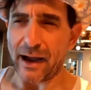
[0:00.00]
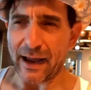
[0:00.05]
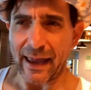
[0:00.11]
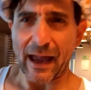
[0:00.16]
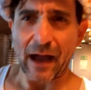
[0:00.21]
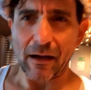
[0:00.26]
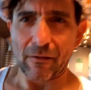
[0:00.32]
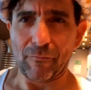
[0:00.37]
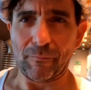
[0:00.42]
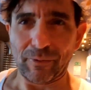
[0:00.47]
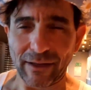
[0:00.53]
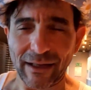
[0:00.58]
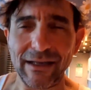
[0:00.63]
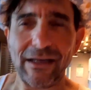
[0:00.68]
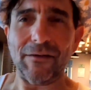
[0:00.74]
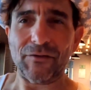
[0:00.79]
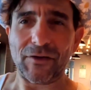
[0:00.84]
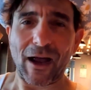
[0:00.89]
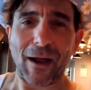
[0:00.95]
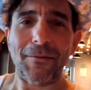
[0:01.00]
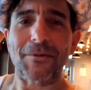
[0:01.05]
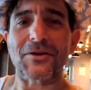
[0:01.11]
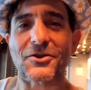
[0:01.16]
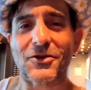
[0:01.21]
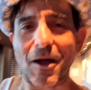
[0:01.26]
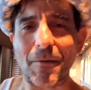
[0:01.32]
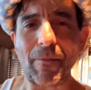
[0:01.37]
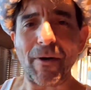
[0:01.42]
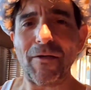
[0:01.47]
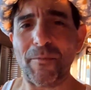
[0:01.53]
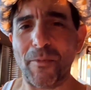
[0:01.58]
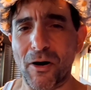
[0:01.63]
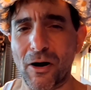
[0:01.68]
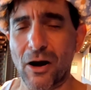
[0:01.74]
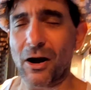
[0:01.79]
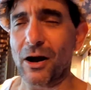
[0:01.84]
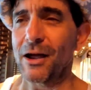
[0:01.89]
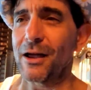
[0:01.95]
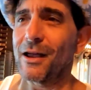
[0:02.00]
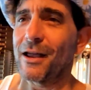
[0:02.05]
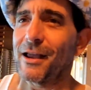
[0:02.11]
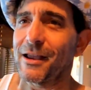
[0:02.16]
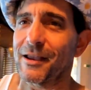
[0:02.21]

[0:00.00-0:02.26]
I have plenty of time to stop by the bar,